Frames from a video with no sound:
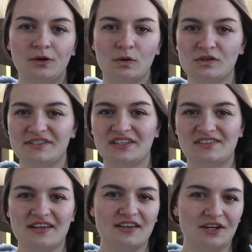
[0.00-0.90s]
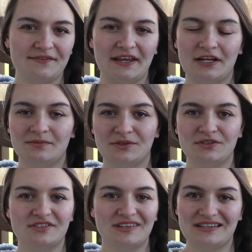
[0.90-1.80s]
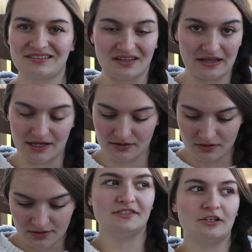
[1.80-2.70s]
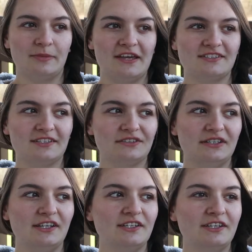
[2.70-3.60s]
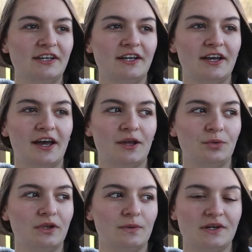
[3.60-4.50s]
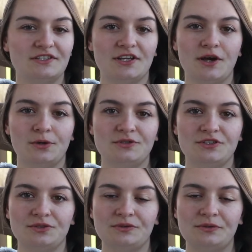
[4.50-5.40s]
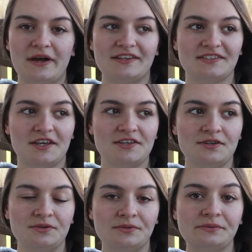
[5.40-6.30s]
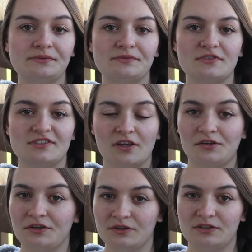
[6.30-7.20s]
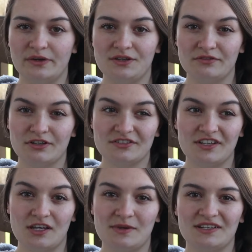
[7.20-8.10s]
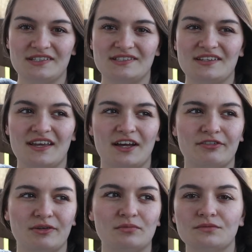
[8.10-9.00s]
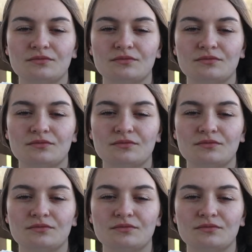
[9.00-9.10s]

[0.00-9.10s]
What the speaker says: horses, taking care of animals, things like that. So basically, I really wanted to go to SIU, Southern Illinois University, because they have a